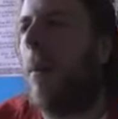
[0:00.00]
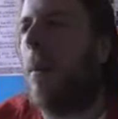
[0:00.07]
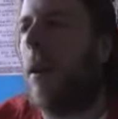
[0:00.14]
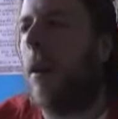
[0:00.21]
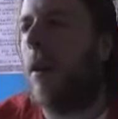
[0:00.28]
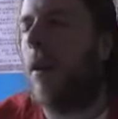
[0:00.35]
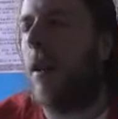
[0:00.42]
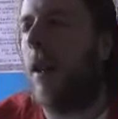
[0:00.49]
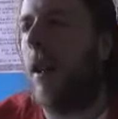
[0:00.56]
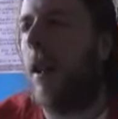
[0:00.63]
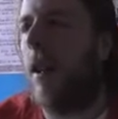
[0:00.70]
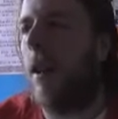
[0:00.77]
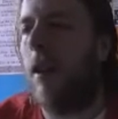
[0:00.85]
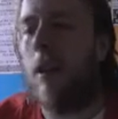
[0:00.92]
but
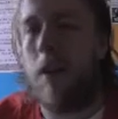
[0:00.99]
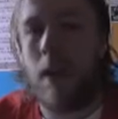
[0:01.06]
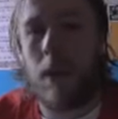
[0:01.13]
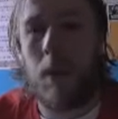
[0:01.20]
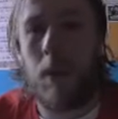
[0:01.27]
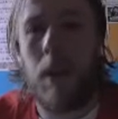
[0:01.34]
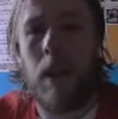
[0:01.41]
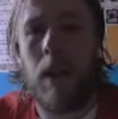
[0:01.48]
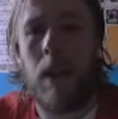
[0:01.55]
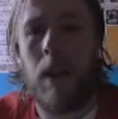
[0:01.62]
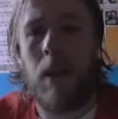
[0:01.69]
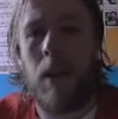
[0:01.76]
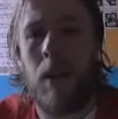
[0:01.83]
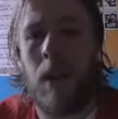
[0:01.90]
it used to
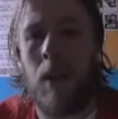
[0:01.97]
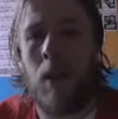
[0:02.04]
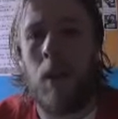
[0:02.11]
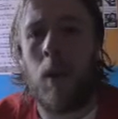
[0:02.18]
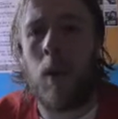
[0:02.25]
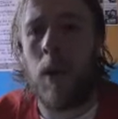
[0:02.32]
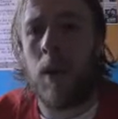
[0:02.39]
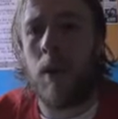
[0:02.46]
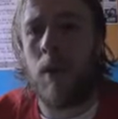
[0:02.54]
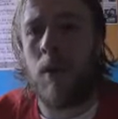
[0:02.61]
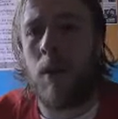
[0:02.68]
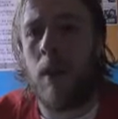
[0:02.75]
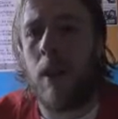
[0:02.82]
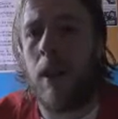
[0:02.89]
be quite
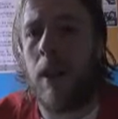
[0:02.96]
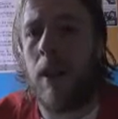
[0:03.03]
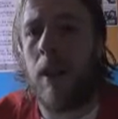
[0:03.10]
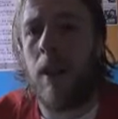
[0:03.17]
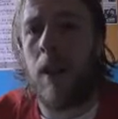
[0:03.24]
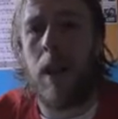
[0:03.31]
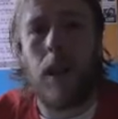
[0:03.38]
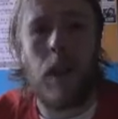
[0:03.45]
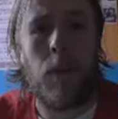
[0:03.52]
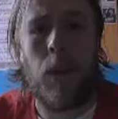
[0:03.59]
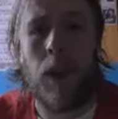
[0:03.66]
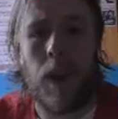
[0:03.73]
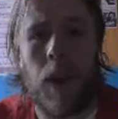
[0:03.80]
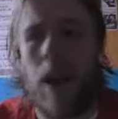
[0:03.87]
strongly the
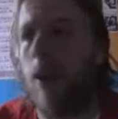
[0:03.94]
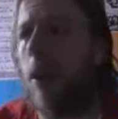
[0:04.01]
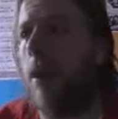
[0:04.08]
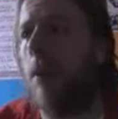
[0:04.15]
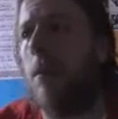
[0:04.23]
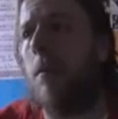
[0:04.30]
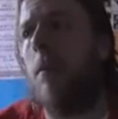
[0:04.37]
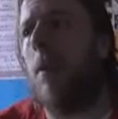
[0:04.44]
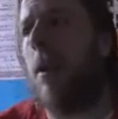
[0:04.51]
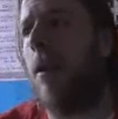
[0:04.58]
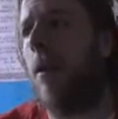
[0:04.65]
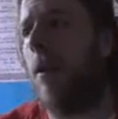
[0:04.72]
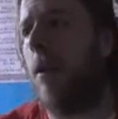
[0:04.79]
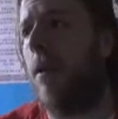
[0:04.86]
11th hour,
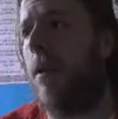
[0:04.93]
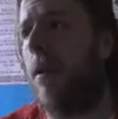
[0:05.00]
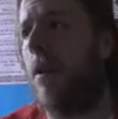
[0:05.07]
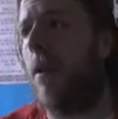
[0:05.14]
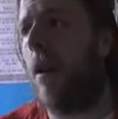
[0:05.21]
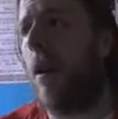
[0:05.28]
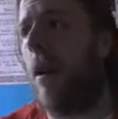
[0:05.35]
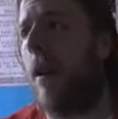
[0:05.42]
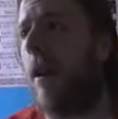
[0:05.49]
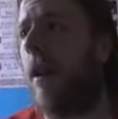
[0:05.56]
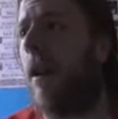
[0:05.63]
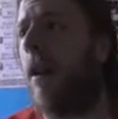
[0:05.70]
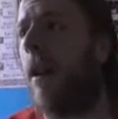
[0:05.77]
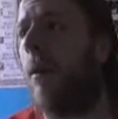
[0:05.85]
because I
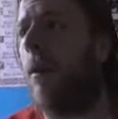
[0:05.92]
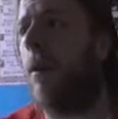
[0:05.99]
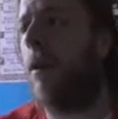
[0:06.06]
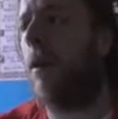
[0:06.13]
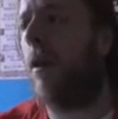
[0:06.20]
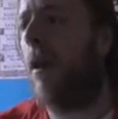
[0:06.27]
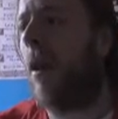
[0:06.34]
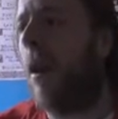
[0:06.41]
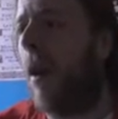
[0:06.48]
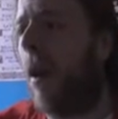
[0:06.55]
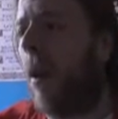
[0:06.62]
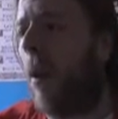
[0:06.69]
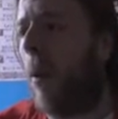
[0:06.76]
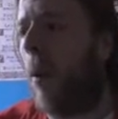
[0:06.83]
think that was
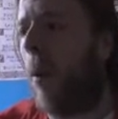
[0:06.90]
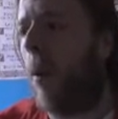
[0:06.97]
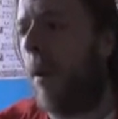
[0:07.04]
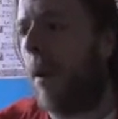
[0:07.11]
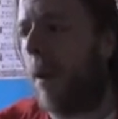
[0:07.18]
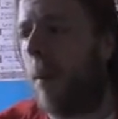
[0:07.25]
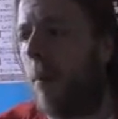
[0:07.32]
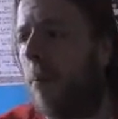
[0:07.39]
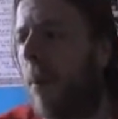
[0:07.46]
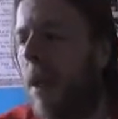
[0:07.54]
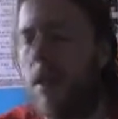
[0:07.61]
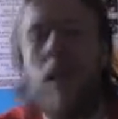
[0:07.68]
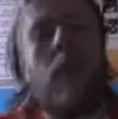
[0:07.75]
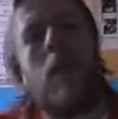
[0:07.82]
one of the
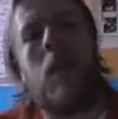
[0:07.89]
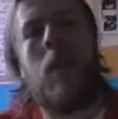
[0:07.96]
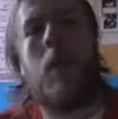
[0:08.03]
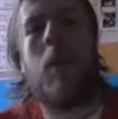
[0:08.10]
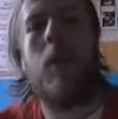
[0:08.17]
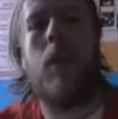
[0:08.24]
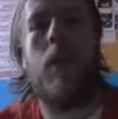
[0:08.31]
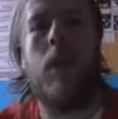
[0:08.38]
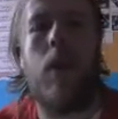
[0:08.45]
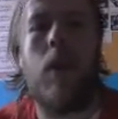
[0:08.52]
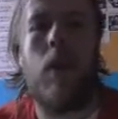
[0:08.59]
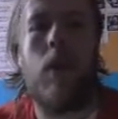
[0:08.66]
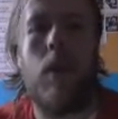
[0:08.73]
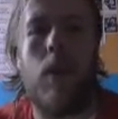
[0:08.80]
best examples
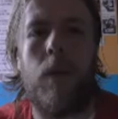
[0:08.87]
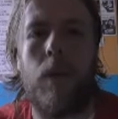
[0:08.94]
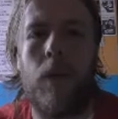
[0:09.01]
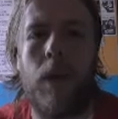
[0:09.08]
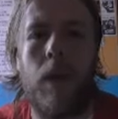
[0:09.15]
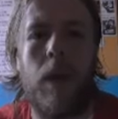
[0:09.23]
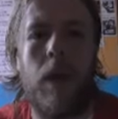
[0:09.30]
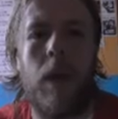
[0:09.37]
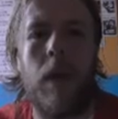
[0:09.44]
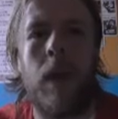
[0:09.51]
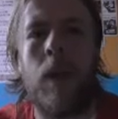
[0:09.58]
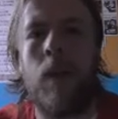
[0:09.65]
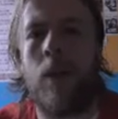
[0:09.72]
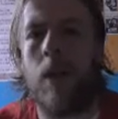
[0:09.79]
of
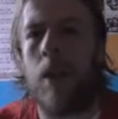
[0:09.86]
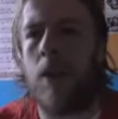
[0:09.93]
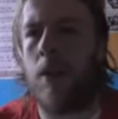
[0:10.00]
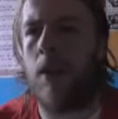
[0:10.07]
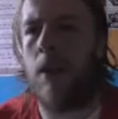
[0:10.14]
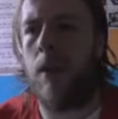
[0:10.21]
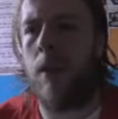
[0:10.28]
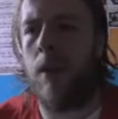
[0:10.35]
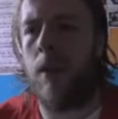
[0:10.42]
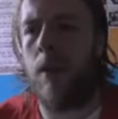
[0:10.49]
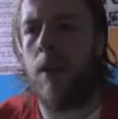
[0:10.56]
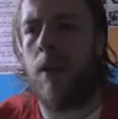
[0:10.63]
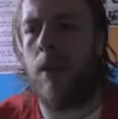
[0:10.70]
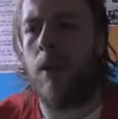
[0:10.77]
an introduction
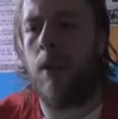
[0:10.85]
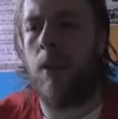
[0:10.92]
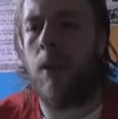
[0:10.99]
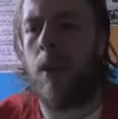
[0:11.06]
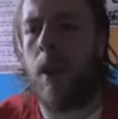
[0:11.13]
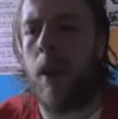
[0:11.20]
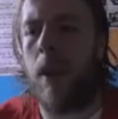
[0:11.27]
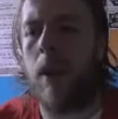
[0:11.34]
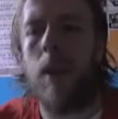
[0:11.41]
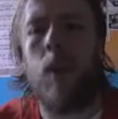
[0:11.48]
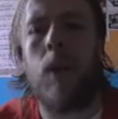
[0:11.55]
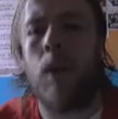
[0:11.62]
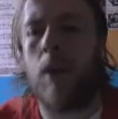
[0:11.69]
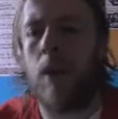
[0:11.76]
to a
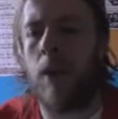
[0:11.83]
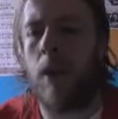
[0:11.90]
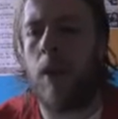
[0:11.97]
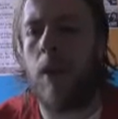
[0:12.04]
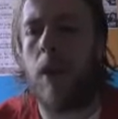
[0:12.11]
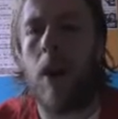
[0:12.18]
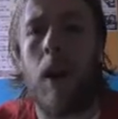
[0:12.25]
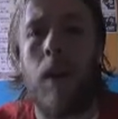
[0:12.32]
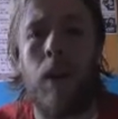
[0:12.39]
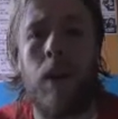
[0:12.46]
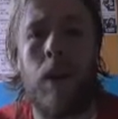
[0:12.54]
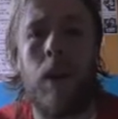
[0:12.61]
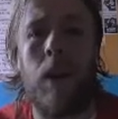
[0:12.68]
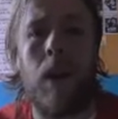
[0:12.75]
new Doctor
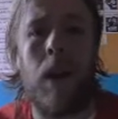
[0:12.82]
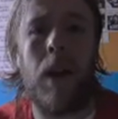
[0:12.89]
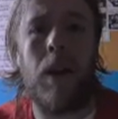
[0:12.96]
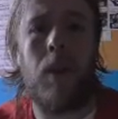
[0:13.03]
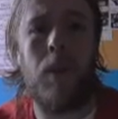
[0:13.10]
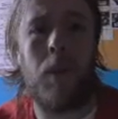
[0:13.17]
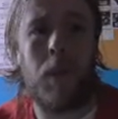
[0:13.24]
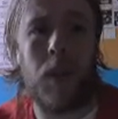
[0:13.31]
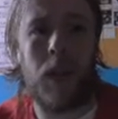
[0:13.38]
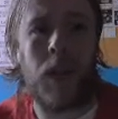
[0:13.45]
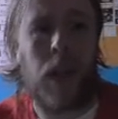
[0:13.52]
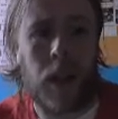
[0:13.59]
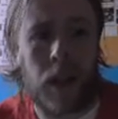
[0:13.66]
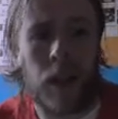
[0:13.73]
after a
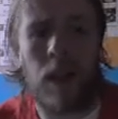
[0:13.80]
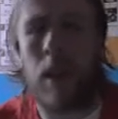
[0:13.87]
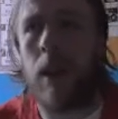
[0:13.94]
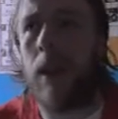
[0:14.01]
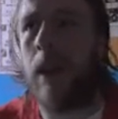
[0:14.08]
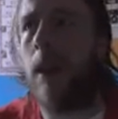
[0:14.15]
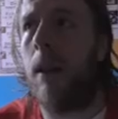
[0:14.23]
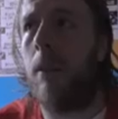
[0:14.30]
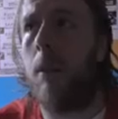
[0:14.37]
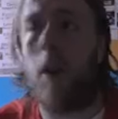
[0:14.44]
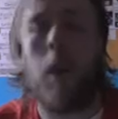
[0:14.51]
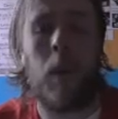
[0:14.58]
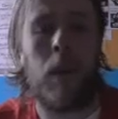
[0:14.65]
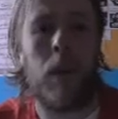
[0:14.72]
particularly
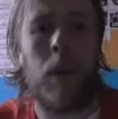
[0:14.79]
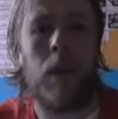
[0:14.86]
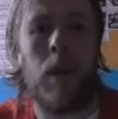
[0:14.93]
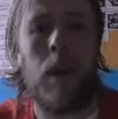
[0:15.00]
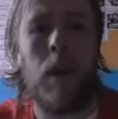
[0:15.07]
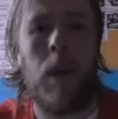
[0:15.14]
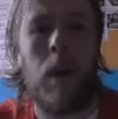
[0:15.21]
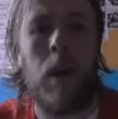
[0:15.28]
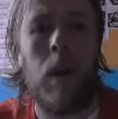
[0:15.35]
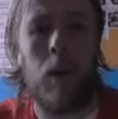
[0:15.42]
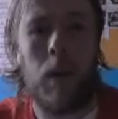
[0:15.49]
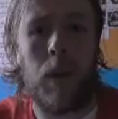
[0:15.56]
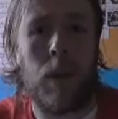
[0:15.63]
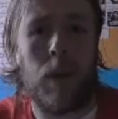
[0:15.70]
popular
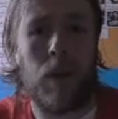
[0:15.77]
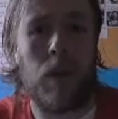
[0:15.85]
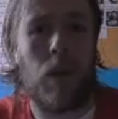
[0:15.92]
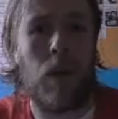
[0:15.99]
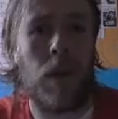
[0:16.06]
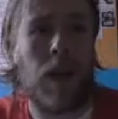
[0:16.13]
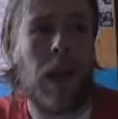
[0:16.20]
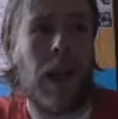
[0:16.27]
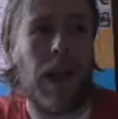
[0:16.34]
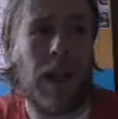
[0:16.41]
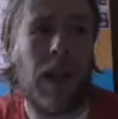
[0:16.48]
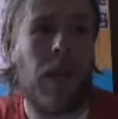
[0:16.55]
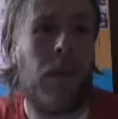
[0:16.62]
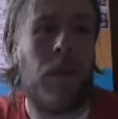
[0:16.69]
previous Doctor
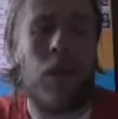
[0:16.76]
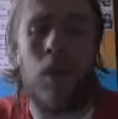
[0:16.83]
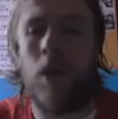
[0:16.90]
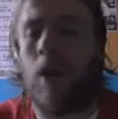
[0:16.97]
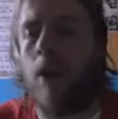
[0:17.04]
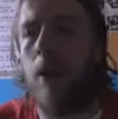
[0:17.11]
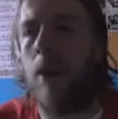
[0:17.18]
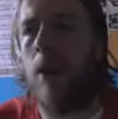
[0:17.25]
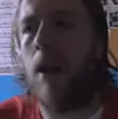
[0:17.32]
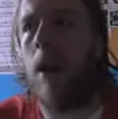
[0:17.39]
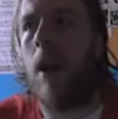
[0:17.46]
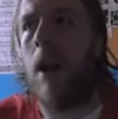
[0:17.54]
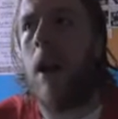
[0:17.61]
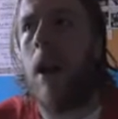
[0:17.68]
had left the show,
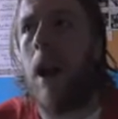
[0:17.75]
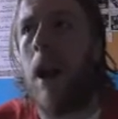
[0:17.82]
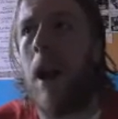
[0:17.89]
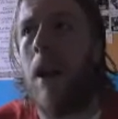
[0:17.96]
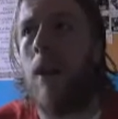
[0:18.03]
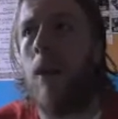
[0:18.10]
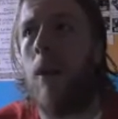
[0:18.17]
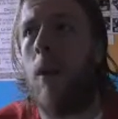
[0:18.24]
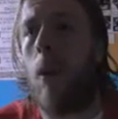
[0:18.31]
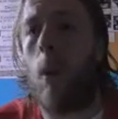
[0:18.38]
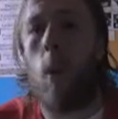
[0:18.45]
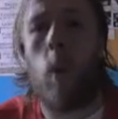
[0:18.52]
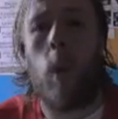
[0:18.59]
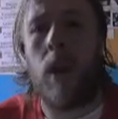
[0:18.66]
and
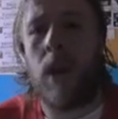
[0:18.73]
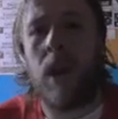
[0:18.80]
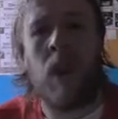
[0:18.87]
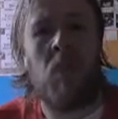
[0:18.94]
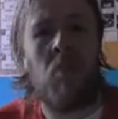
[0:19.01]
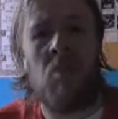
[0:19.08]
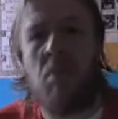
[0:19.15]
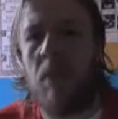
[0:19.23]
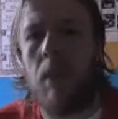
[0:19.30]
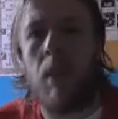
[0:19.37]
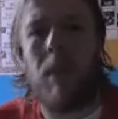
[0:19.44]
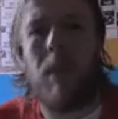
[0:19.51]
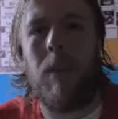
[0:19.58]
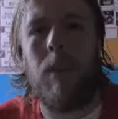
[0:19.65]

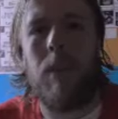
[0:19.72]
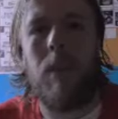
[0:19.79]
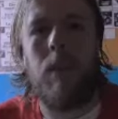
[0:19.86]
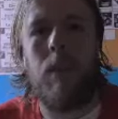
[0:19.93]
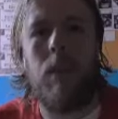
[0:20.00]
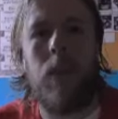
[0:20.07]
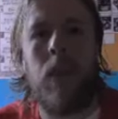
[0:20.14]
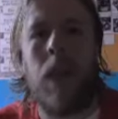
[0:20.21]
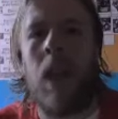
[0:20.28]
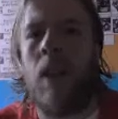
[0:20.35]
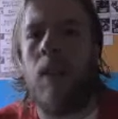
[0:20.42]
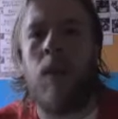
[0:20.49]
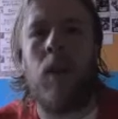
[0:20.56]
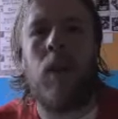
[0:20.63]
within
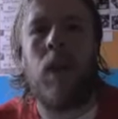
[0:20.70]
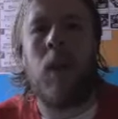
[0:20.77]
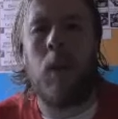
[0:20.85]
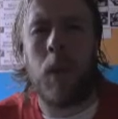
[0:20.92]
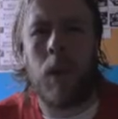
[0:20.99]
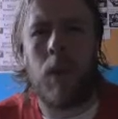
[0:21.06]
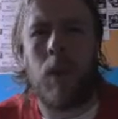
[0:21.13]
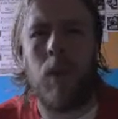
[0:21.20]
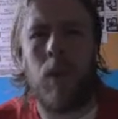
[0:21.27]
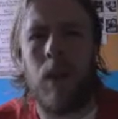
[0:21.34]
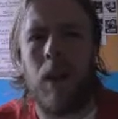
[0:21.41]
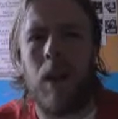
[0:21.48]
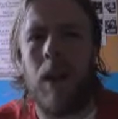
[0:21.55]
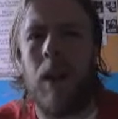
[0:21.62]
10-15 minutes
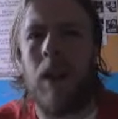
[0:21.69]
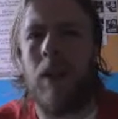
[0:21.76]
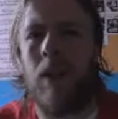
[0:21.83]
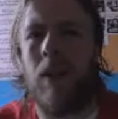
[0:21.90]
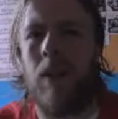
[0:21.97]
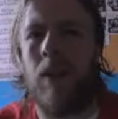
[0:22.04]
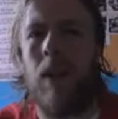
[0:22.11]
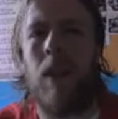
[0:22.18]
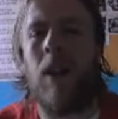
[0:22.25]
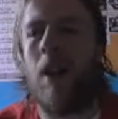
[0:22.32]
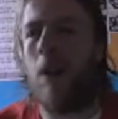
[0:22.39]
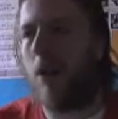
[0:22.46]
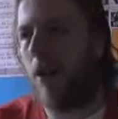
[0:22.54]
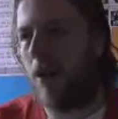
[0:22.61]
of it starting,
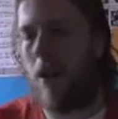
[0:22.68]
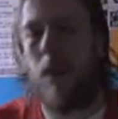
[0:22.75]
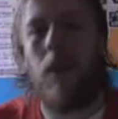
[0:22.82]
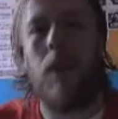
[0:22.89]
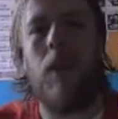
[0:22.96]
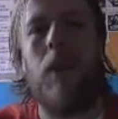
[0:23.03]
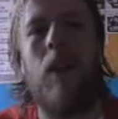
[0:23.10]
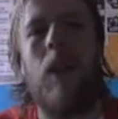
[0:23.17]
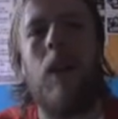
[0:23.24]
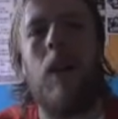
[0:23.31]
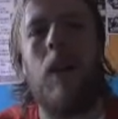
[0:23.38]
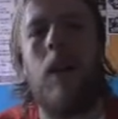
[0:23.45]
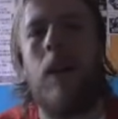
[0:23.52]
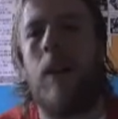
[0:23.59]
I was sold.
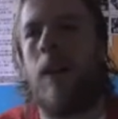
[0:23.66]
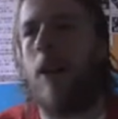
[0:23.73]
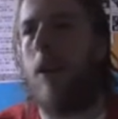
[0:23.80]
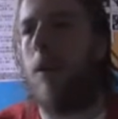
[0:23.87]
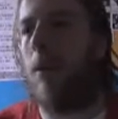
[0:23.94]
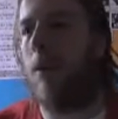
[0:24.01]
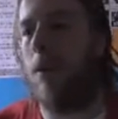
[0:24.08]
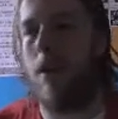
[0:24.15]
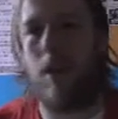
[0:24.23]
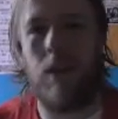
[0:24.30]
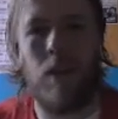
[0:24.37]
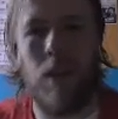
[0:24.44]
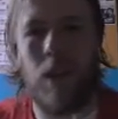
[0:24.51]
This guy was